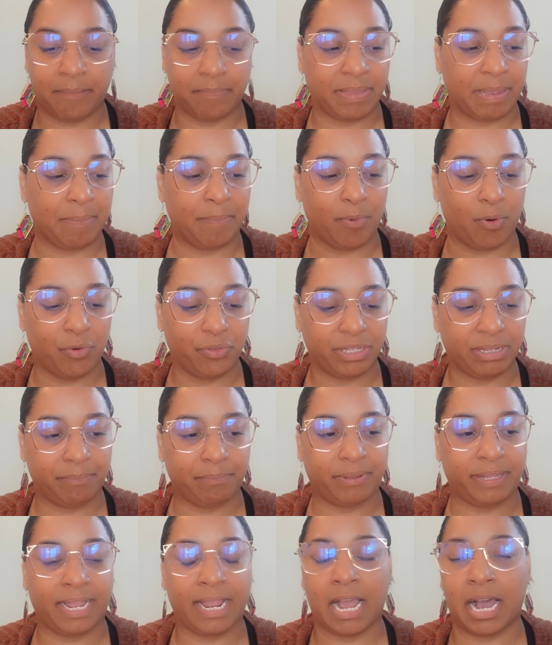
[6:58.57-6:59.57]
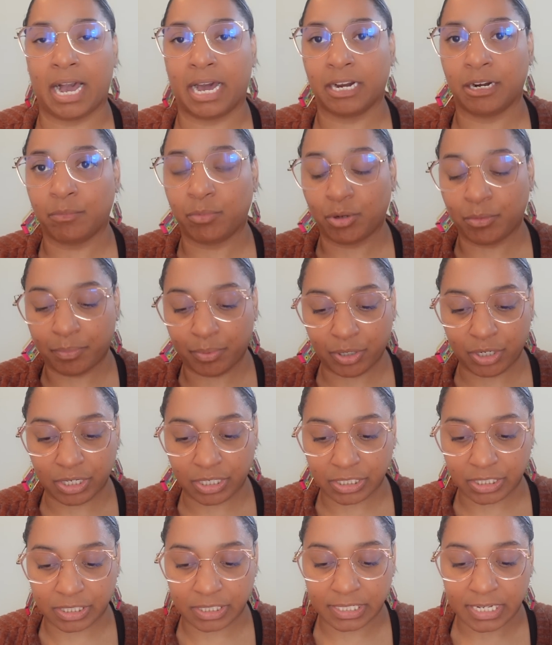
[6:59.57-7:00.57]
They both can play Audible
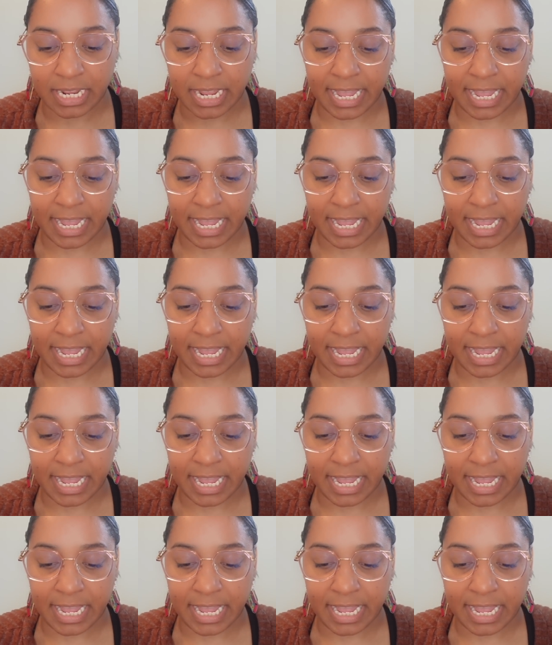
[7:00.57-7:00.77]
books,